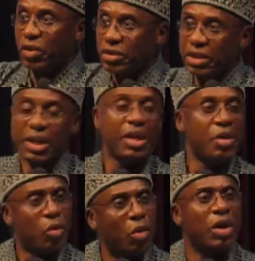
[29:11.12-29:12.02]
us this.
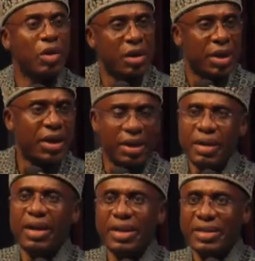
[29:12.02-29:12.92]
Okay.
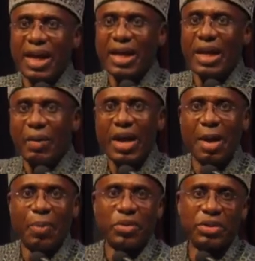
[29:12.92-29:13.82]
It's like our
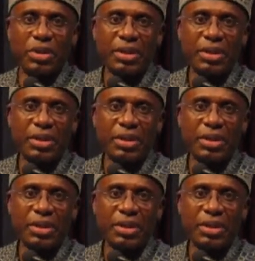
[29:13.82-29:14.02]
airport.